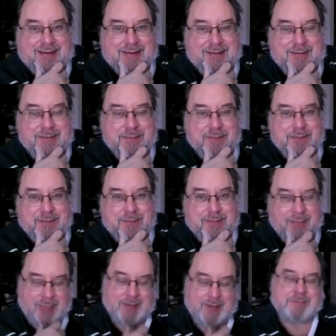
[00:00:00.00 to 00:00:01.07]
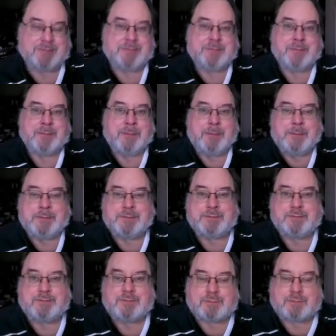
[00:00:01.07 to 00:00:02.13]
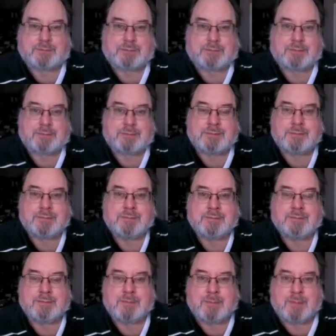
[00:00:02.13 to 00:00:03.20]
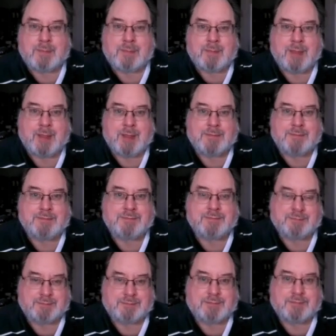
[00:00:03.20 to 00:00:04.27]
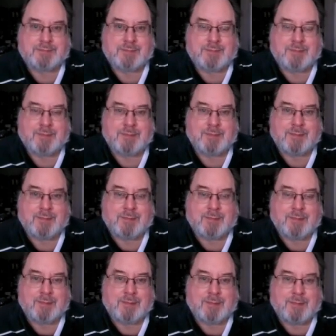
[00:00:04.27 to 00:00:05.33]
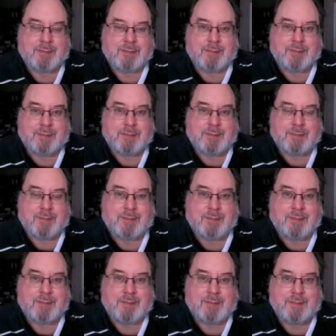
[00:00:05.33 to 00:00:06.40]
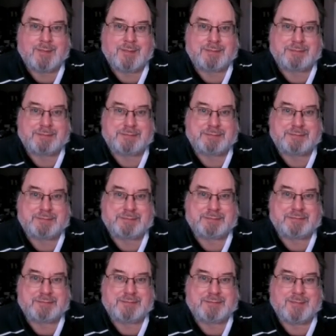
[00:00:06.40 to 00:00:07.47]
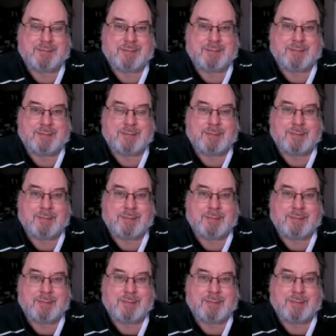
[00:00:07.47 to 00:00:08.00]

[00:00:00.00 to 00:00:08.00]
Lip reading: [no speech]